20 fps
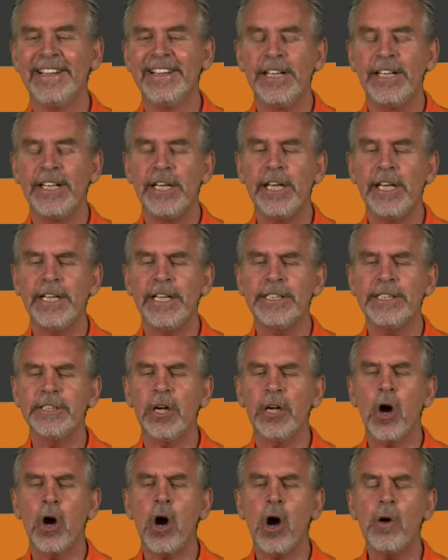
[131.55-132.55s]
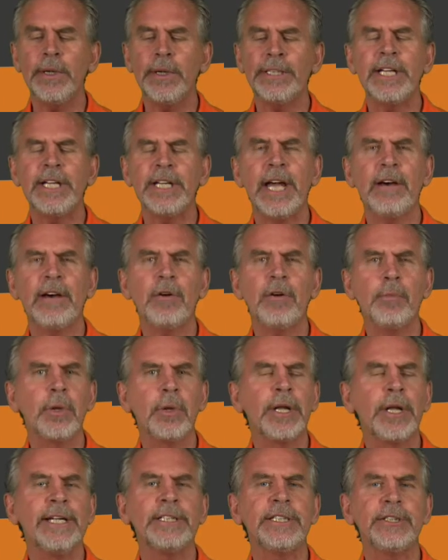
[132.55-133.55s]
is always have a
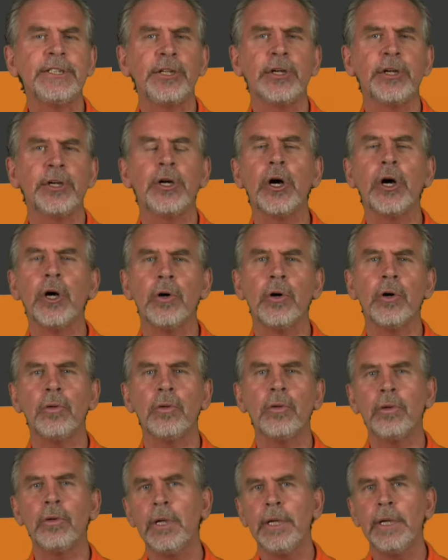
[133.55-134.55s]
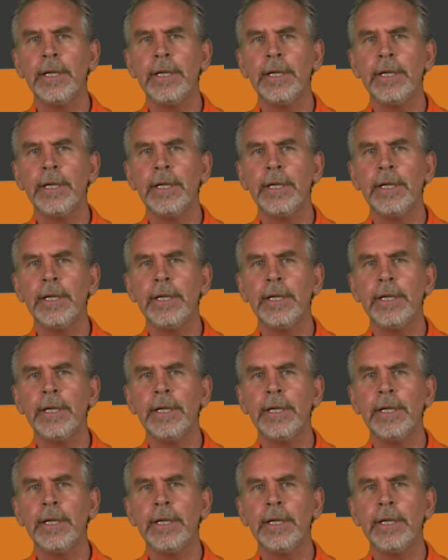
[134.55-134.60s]
place to go.